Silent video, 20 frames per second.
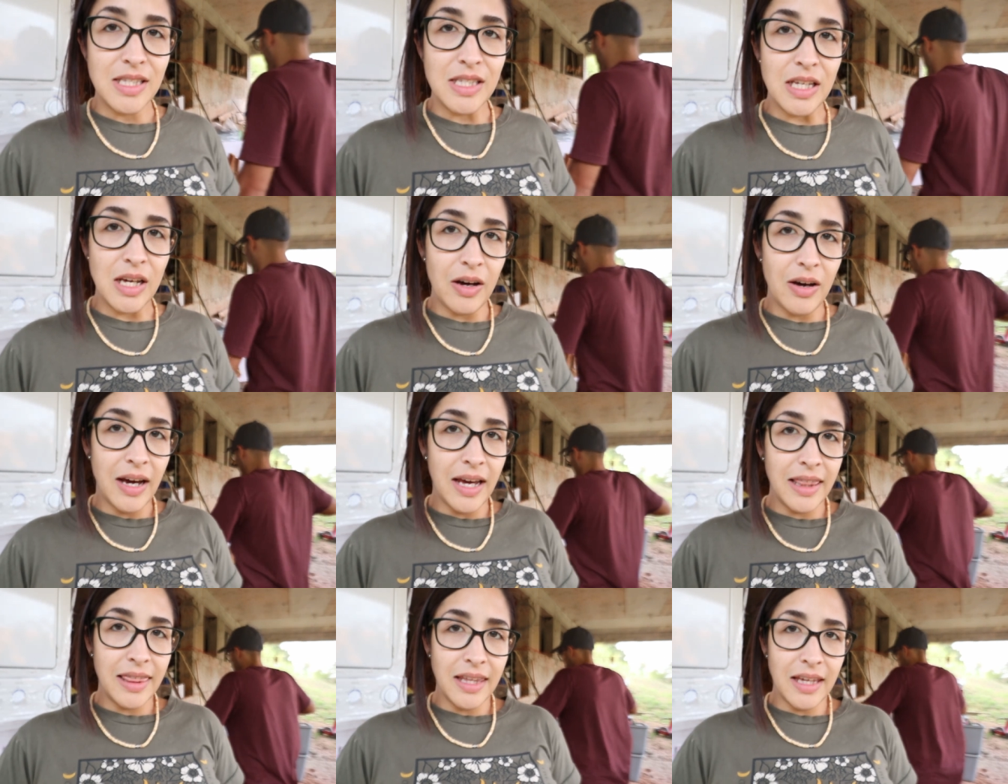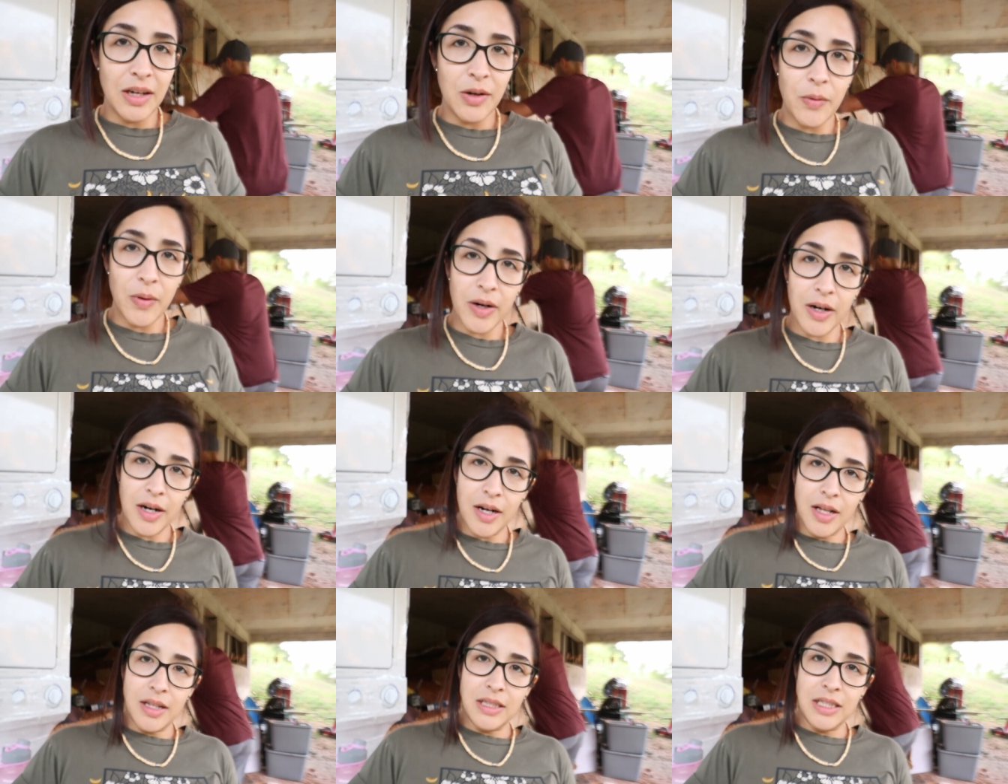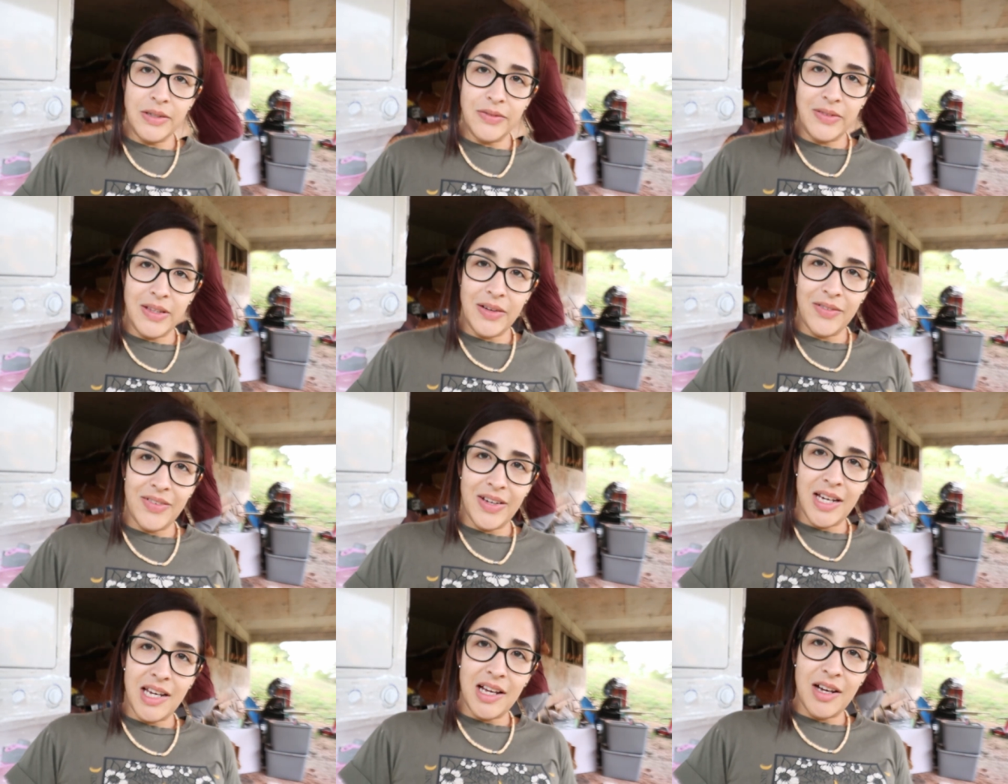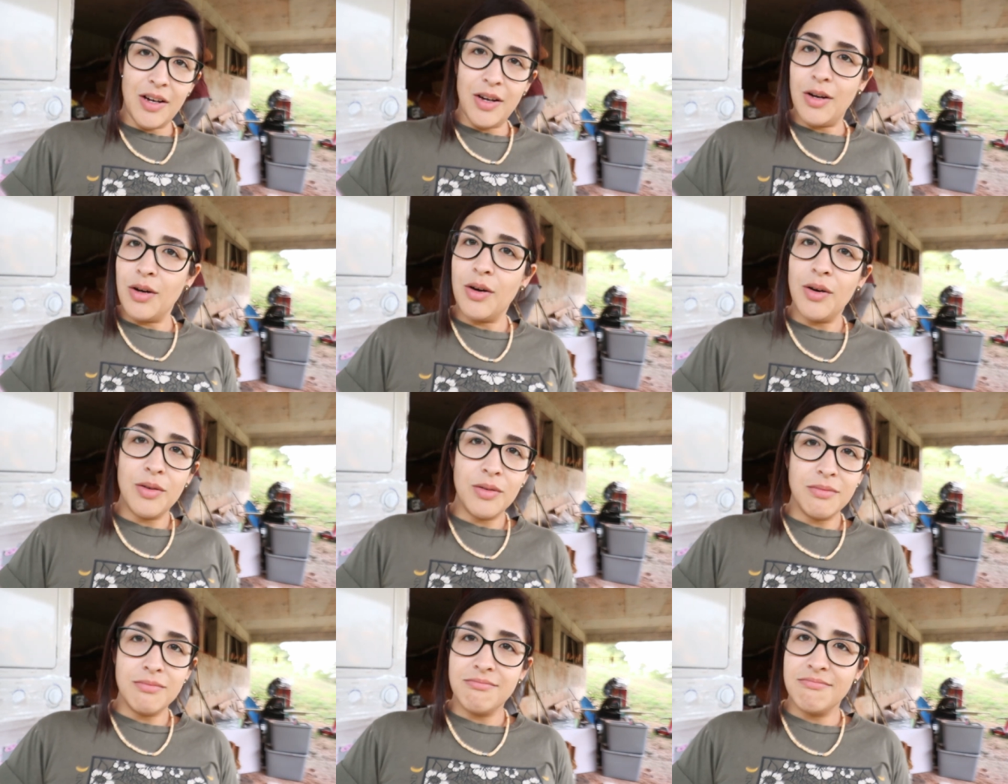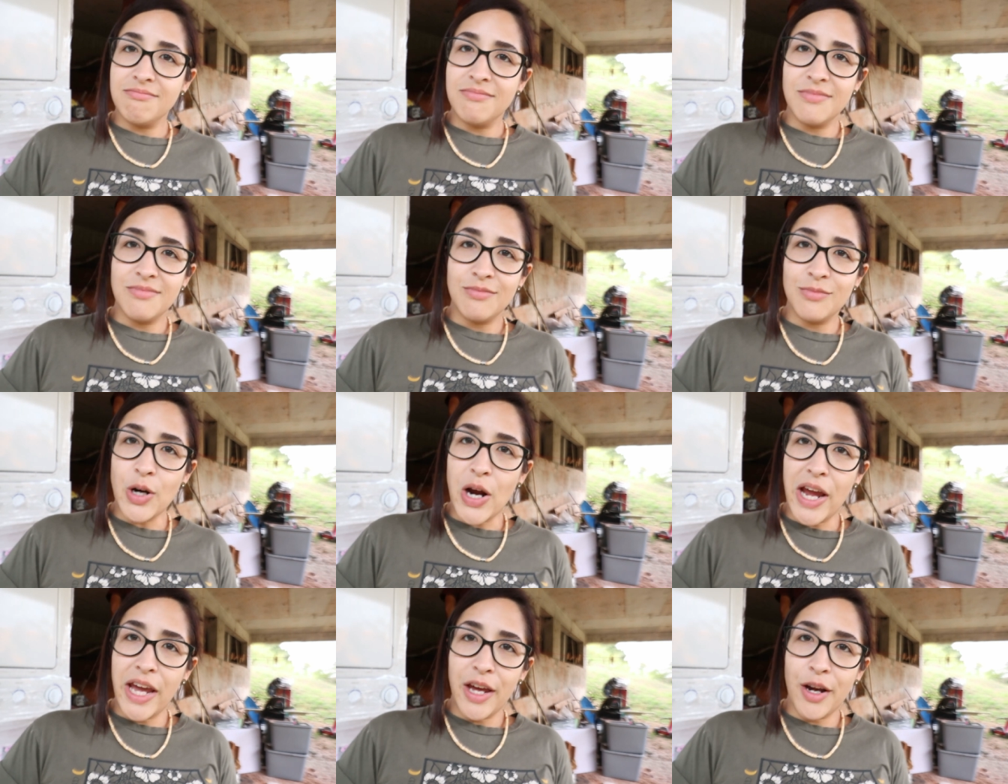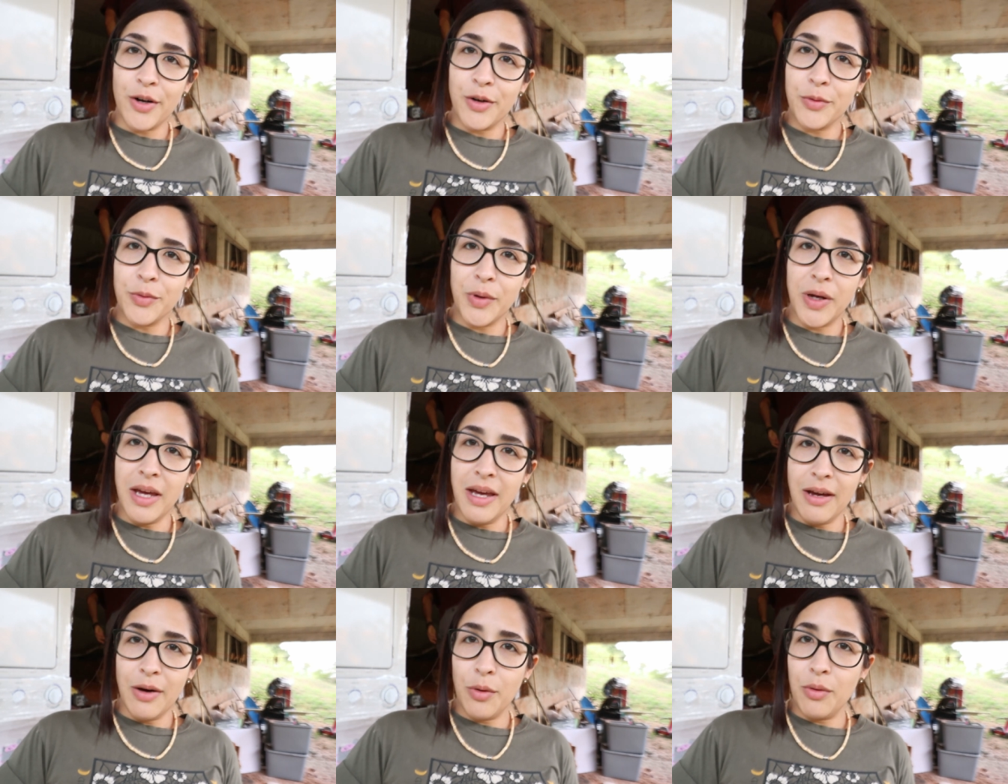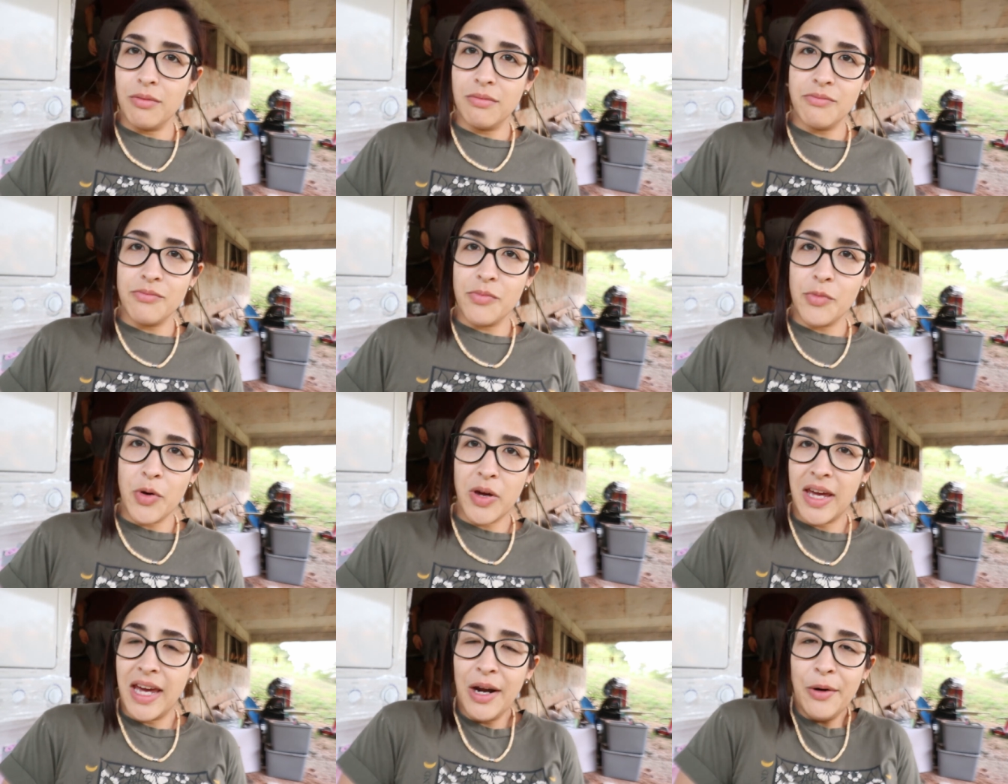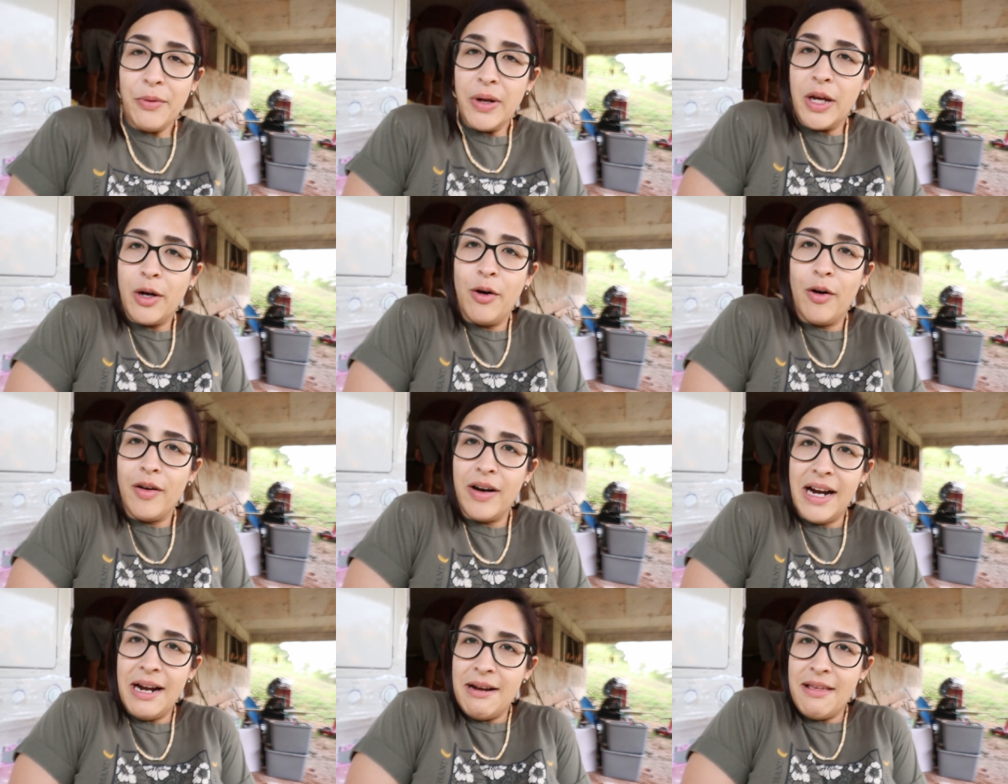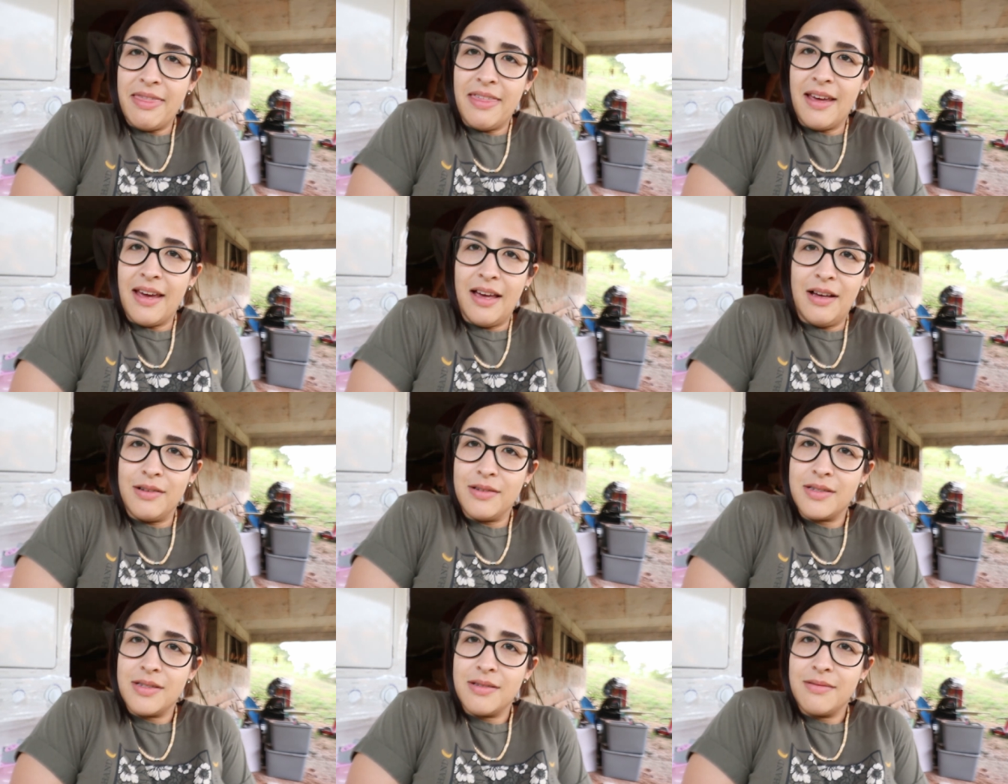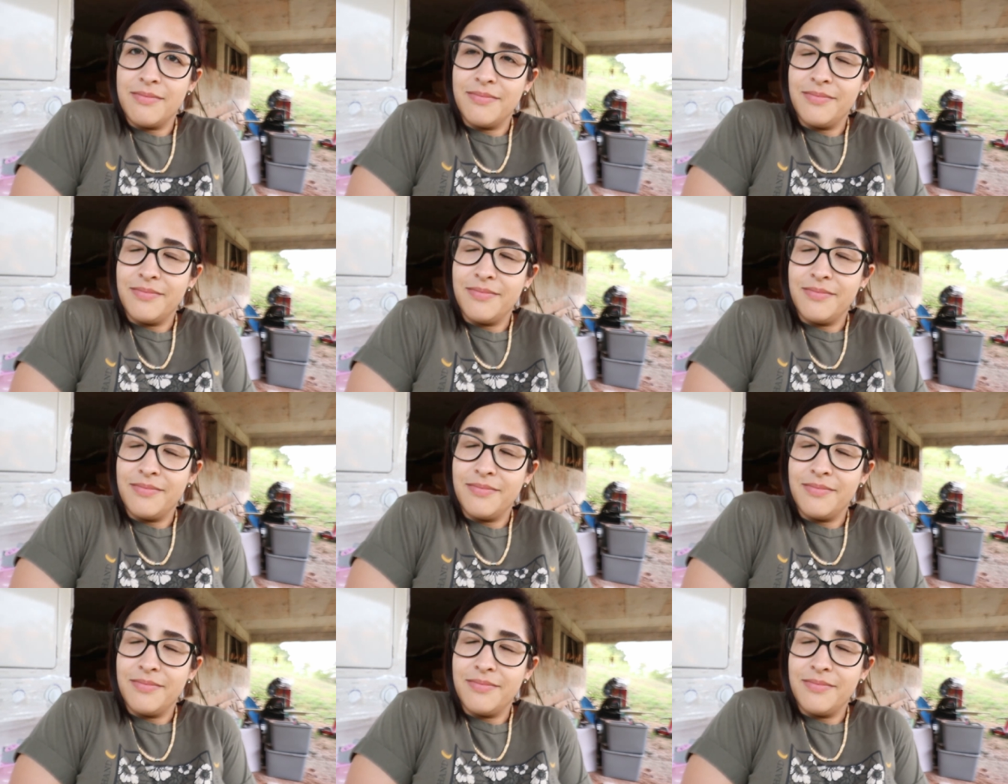So I think we're gonna leave the video right here. We we can't record anything else.